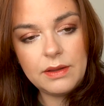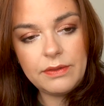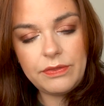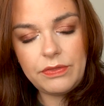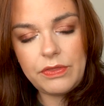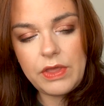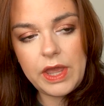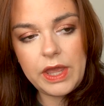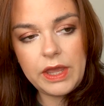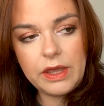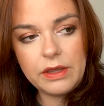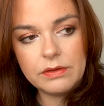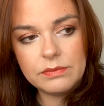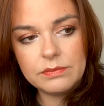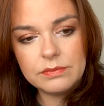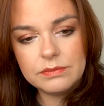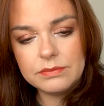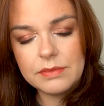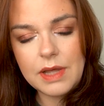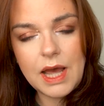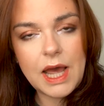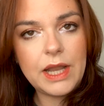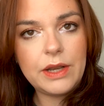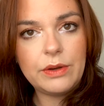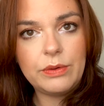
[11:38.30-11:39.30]
thing.
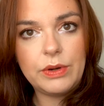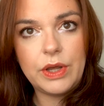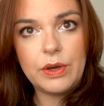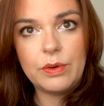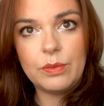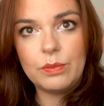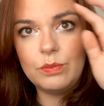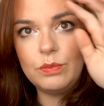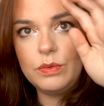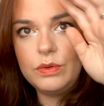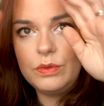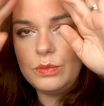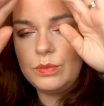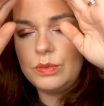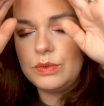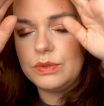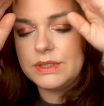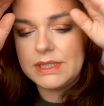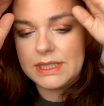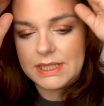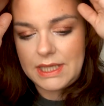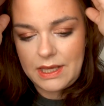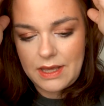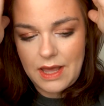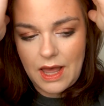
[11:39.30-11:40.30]
I don't know. We'll
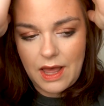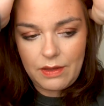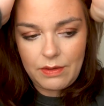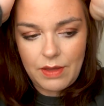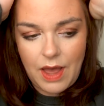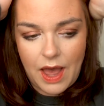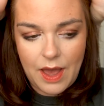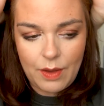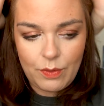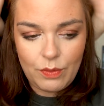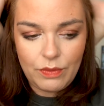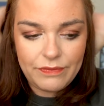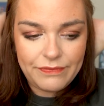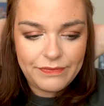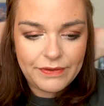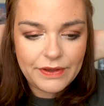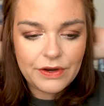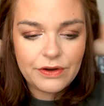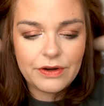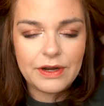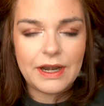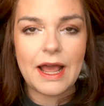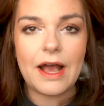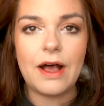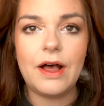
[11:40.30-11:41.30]
see. I will
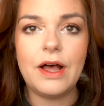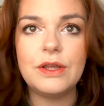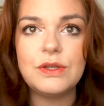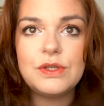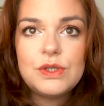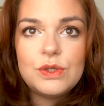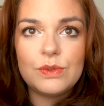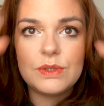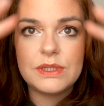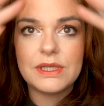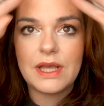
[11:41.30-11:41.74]
figure it out.